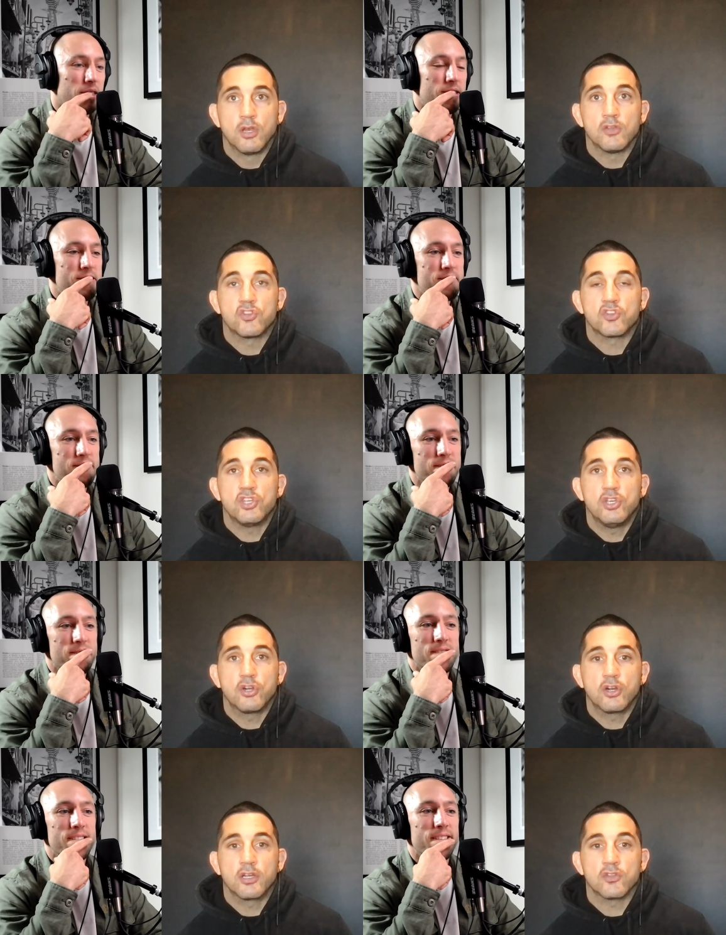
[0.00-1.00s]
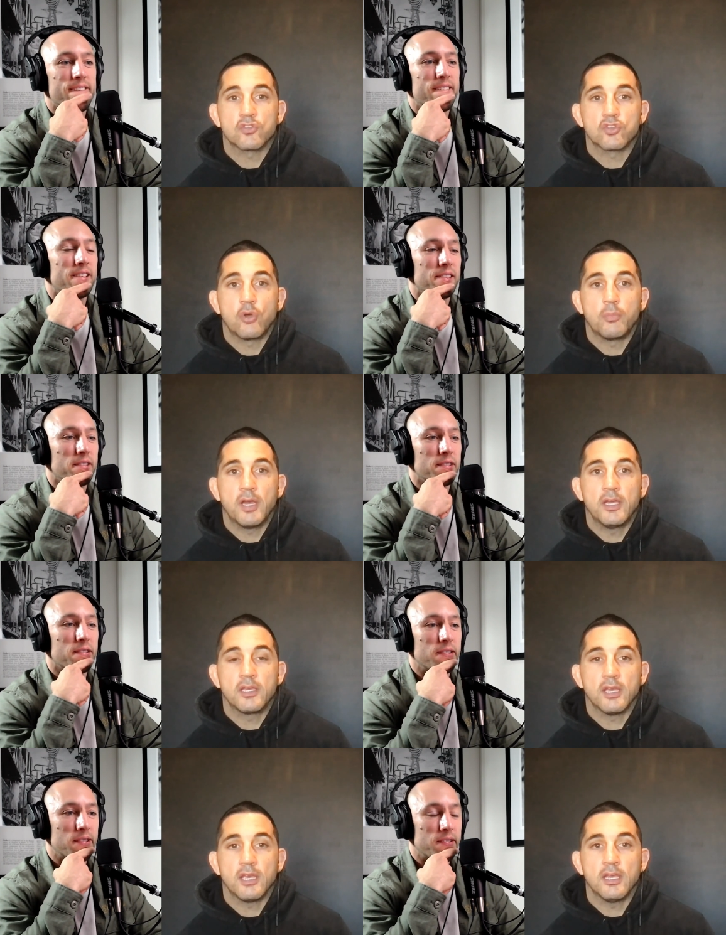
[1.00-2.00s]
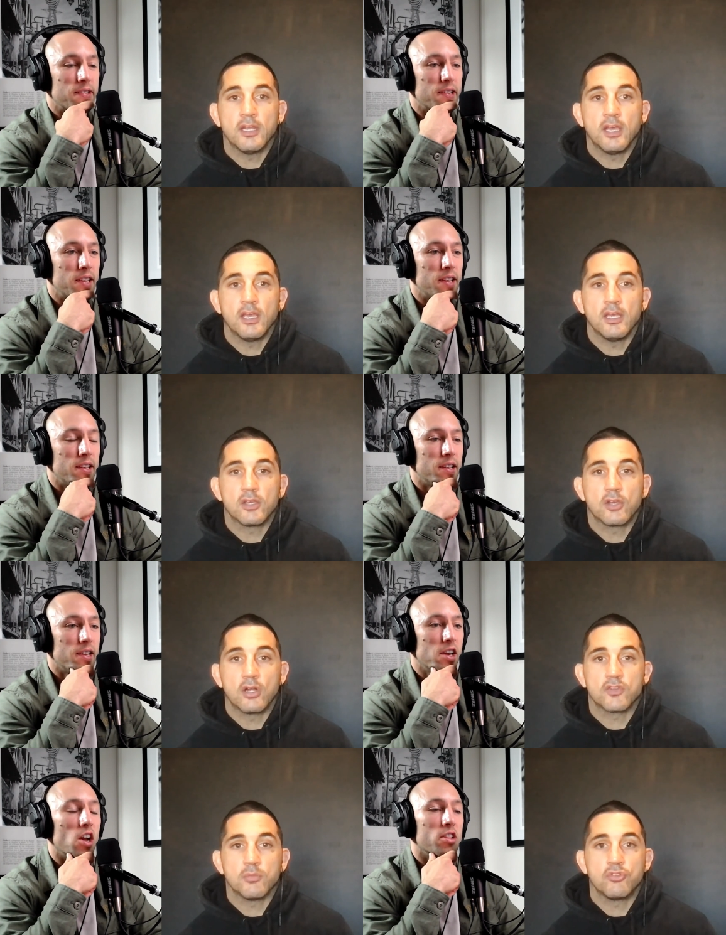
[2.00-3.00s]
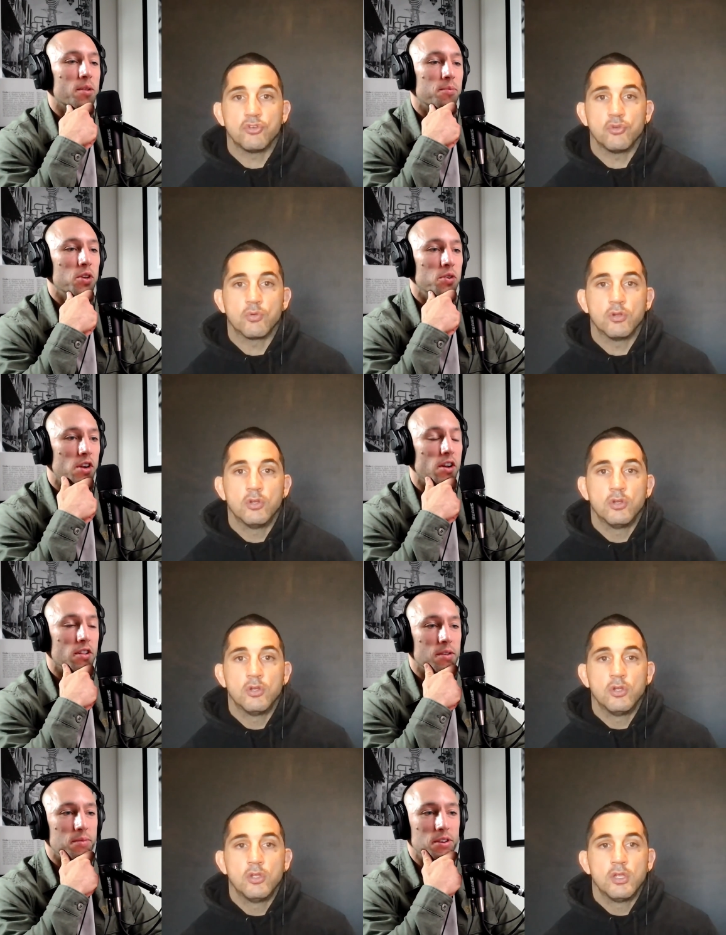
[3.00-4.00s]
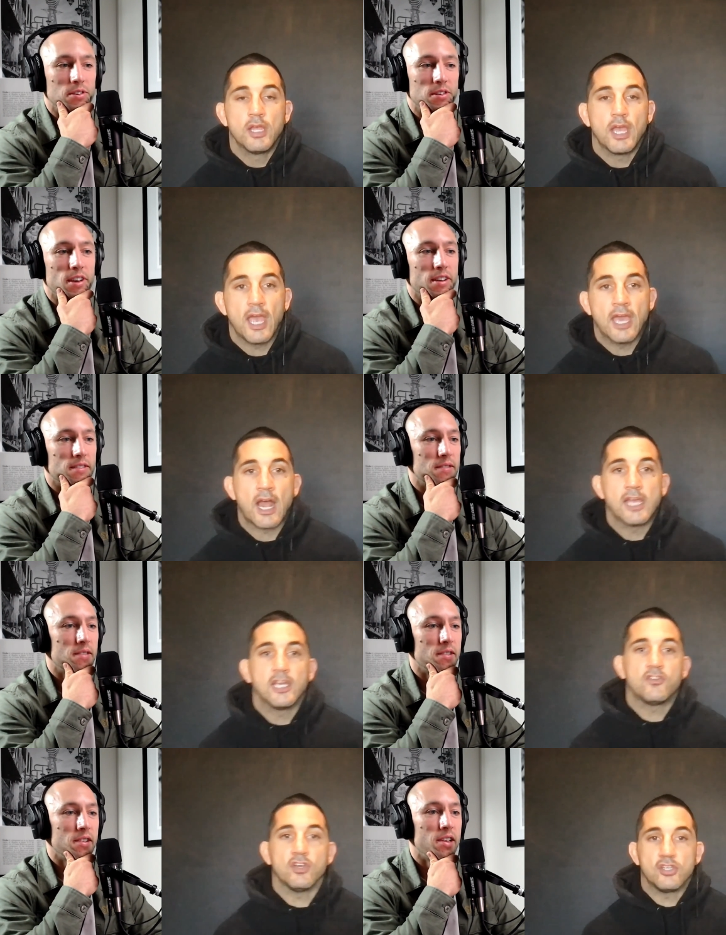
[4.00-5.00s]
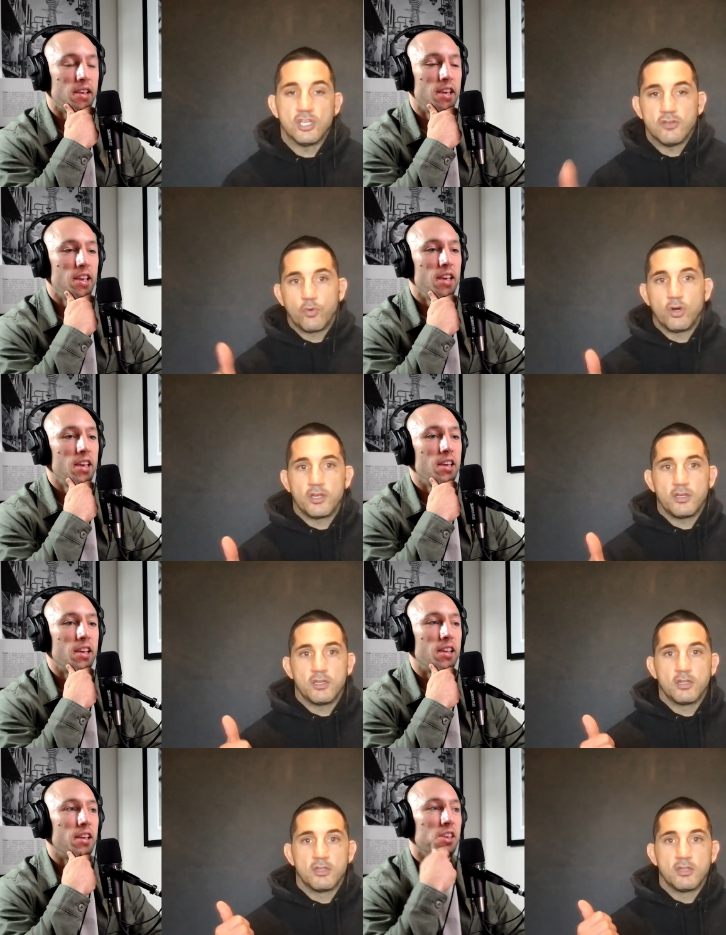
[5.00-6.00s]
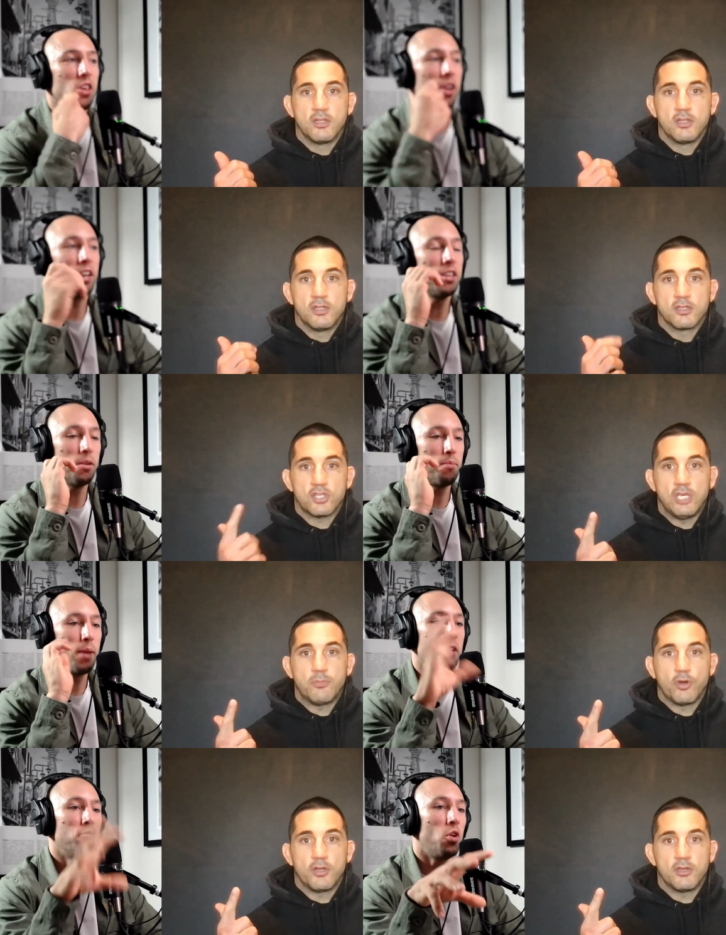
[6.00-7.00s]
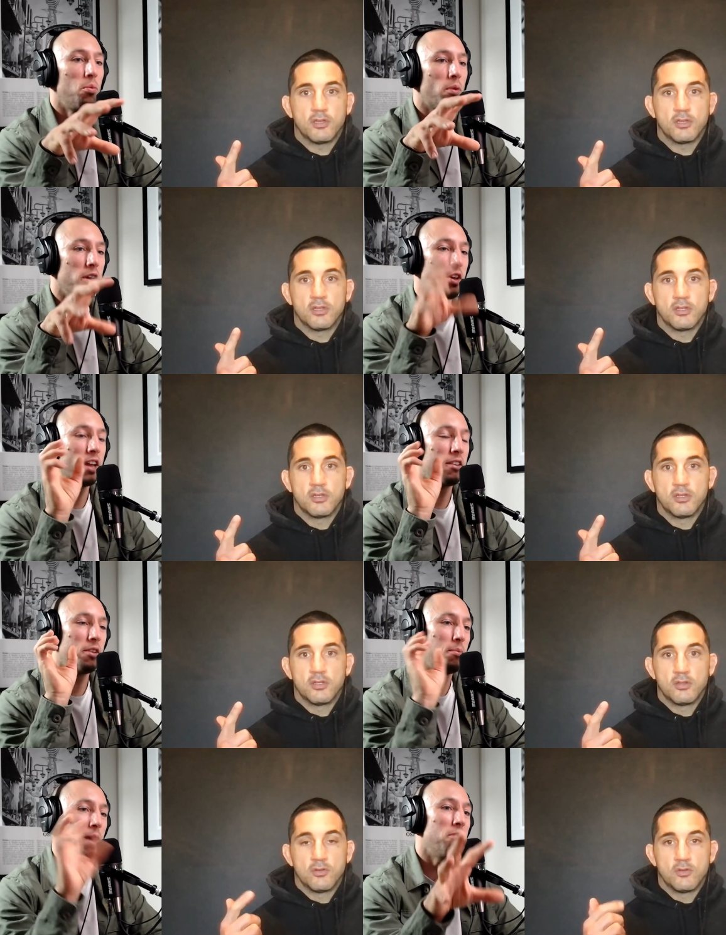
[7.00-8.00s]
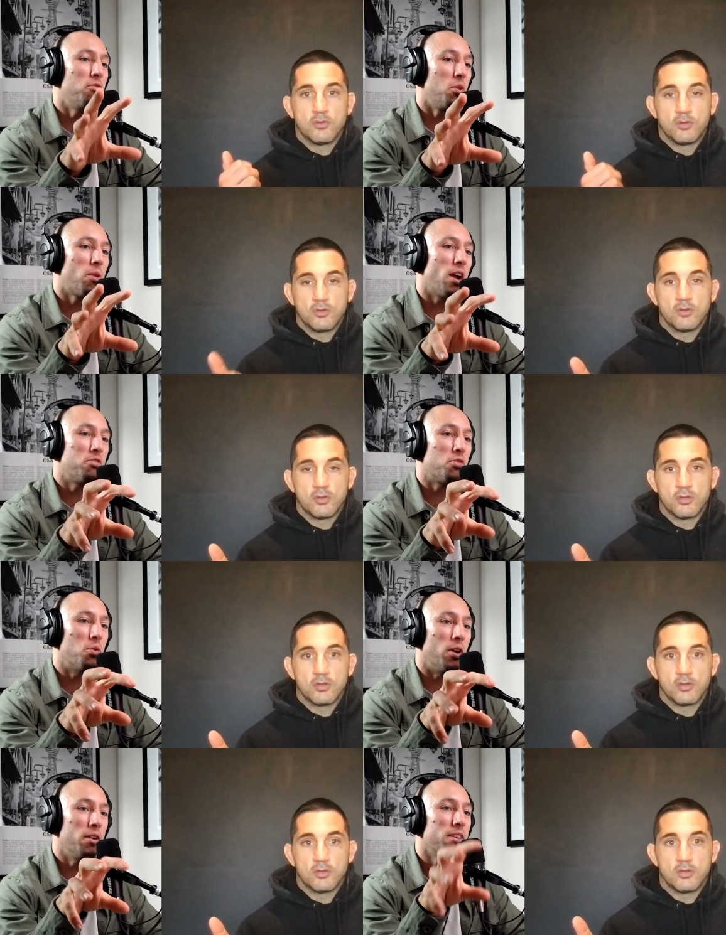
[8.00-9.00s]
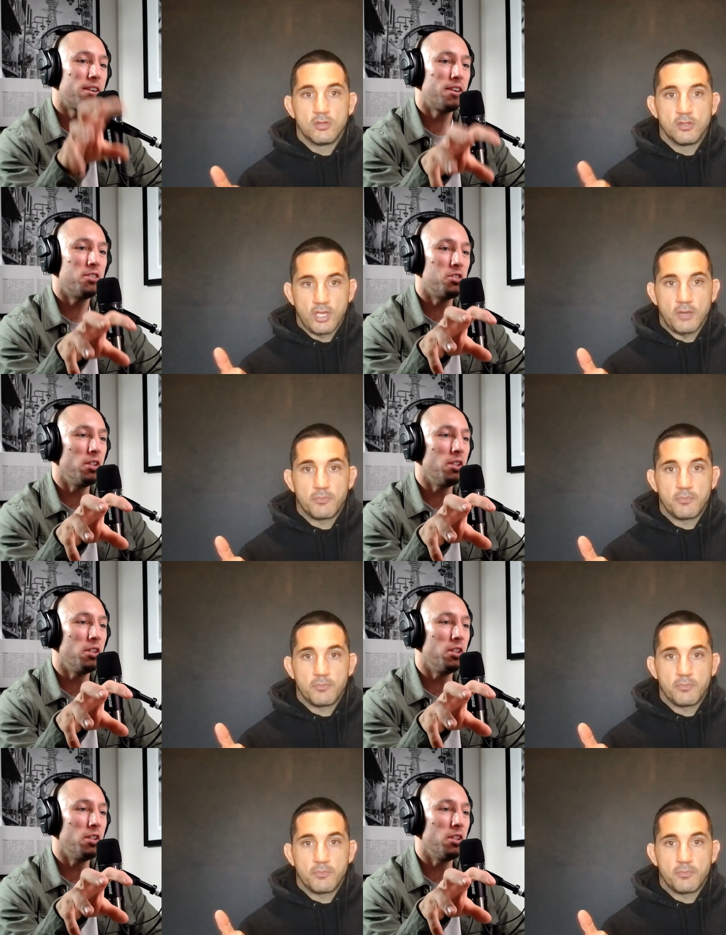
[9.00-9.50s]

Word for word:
Speaker 1: A ski erg, an assault bike, and a concept, concept two. two.
Speaker 2: Concept two, yeah. And I
Speaker 1: get to give one
Speaker 2: you get to Keep pay going. full. Pr- you get to pay full price for one because you